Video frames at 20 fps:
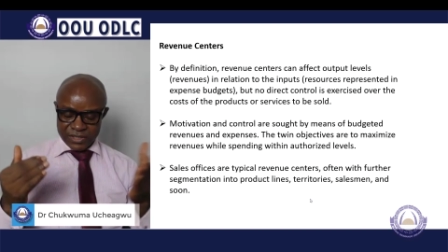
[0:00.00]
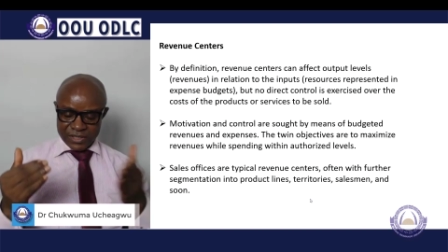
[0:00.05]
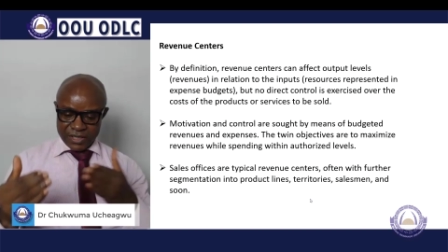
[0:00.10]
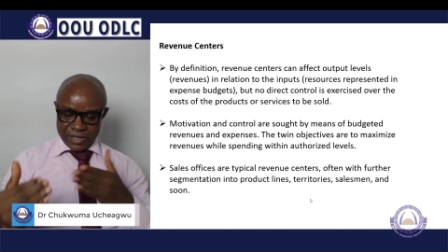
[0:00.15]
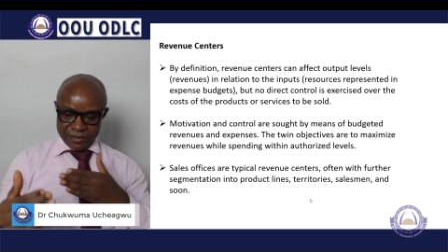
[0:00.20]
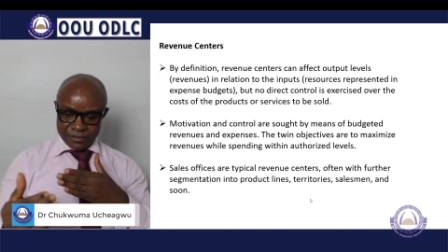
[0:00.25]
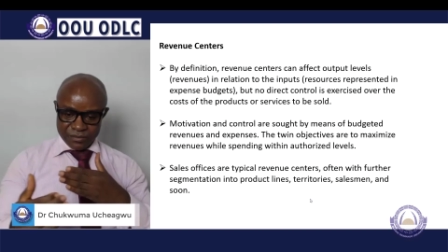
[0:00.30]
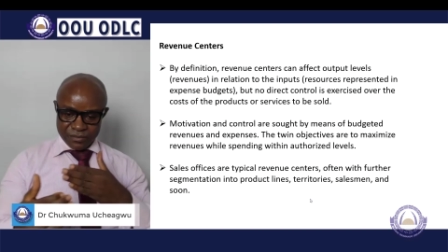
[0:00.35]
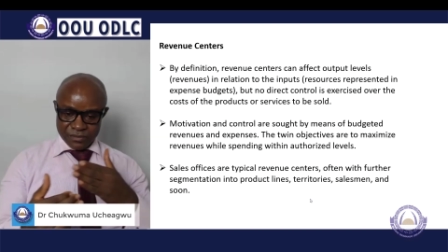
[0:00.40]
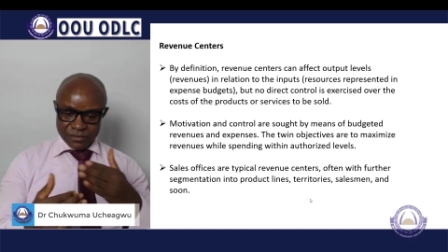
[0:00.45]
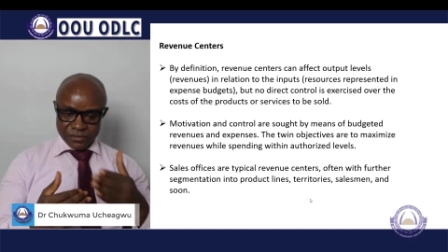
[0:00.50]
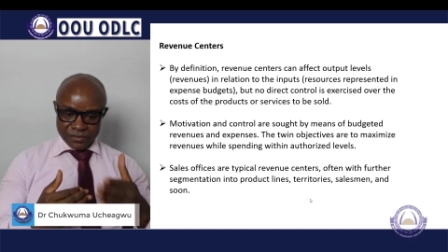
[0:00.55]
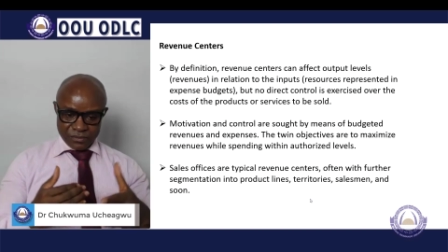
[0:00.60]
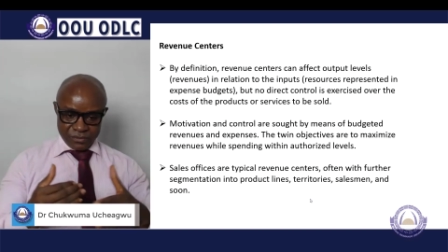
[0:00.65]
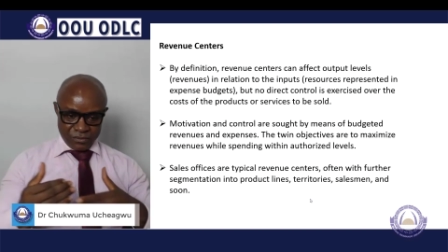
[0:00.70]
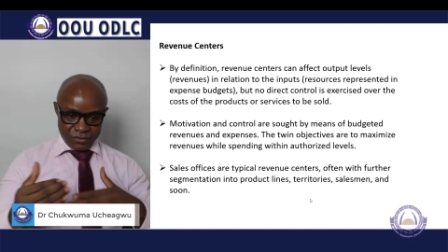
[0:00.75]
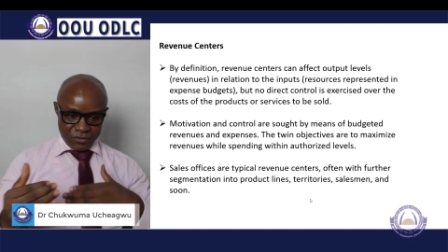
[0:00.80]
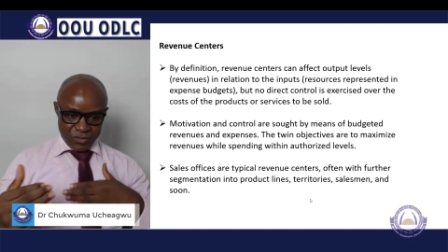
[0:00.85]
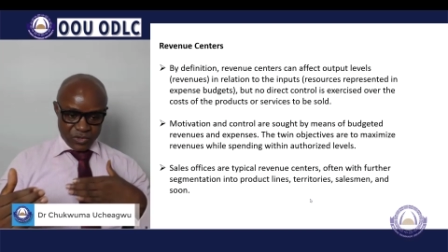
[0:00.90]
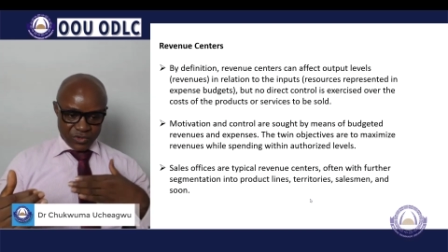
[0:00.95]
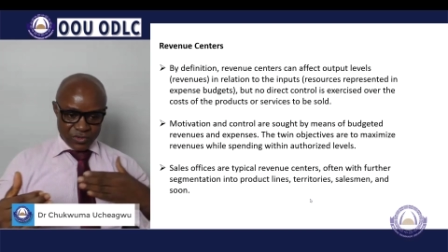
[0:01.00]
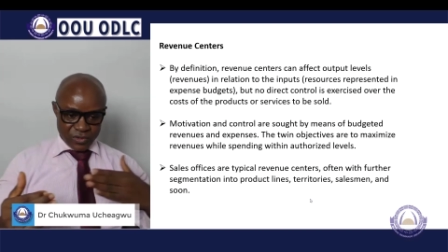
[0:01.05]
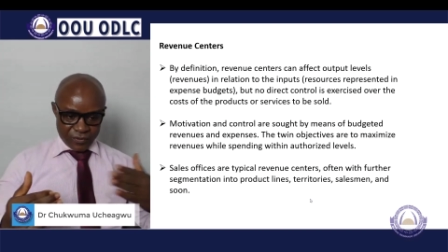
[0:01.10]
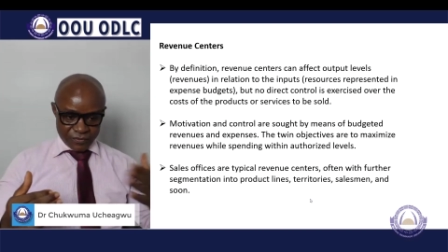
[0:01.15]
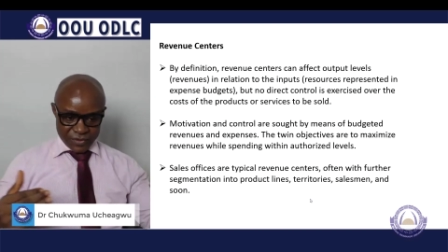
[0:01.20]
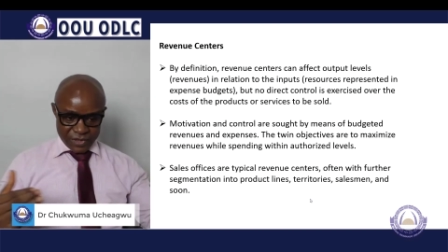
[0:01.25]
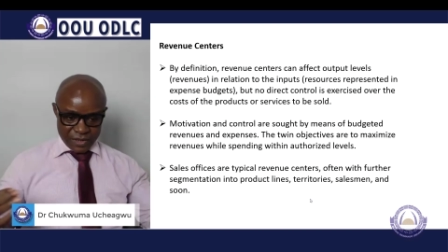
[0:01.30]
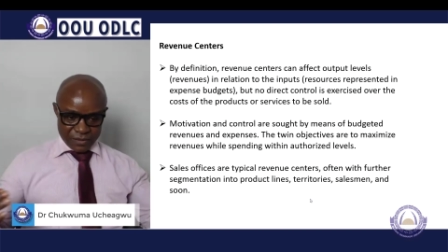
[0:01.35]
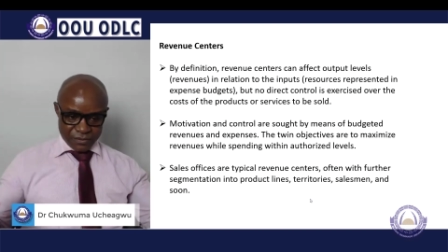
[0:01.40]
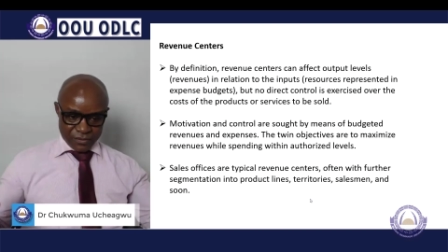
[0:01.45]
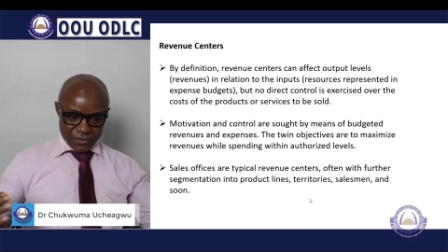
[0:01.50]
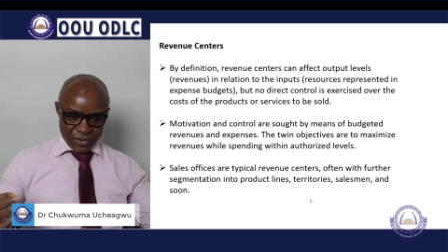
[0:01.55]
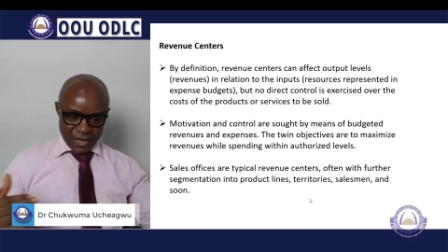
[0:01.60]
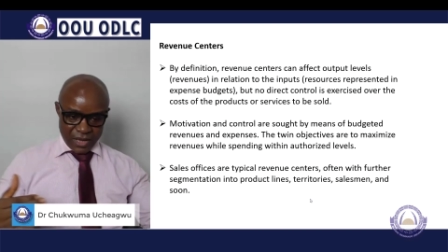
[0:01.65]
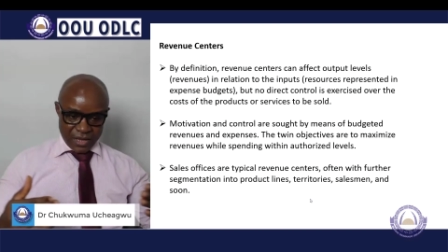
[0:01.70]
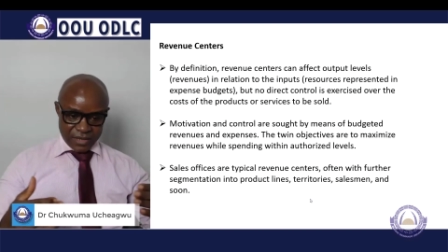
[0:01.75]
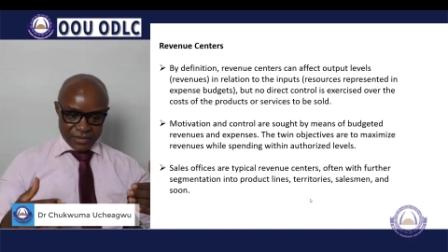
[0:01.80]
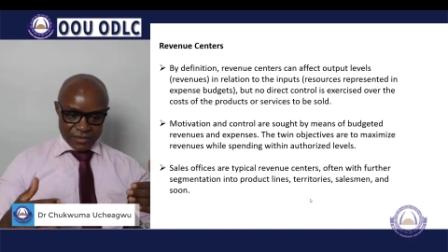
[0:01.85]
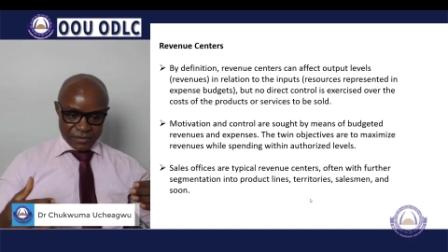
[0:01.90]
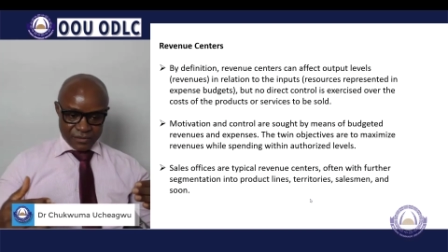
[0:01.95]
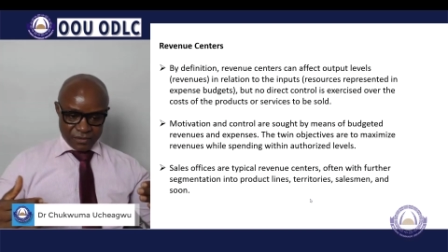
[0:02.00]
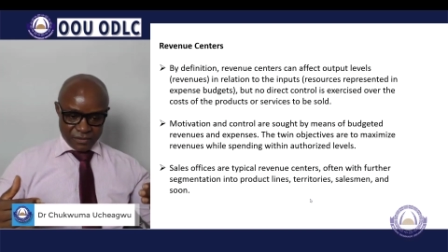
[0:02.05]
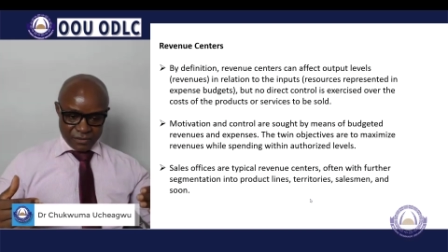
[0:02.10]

them, most of them are,